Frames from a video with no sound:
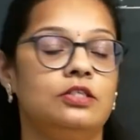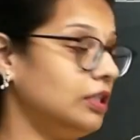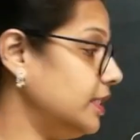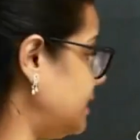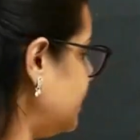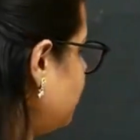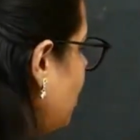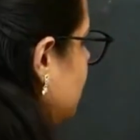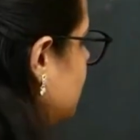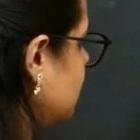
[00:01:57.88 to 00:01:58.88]
So this is
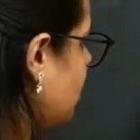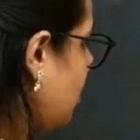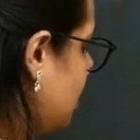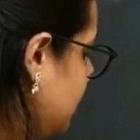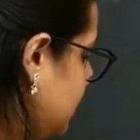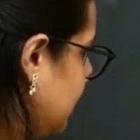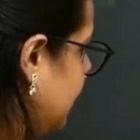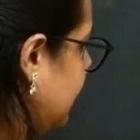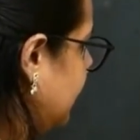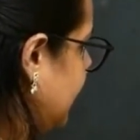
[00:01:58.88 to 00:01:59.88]
what is called
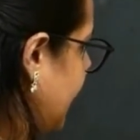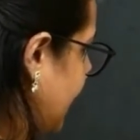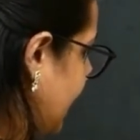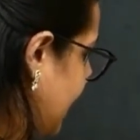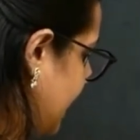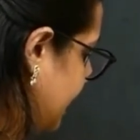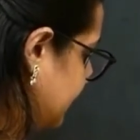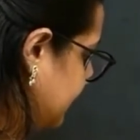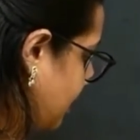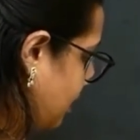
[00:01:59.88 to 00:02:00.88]
the
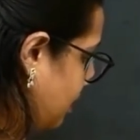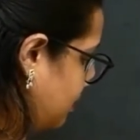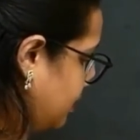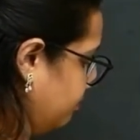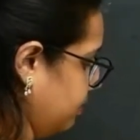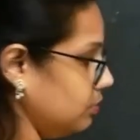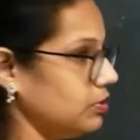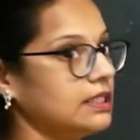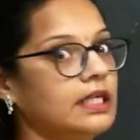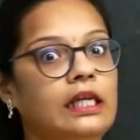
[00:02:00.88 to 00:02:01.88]

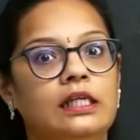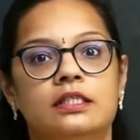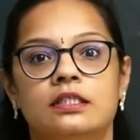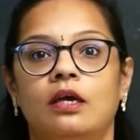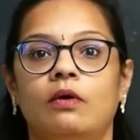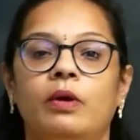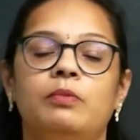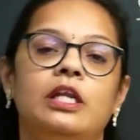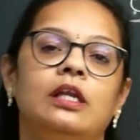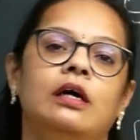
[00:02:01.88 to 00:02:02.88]
LSRW skills when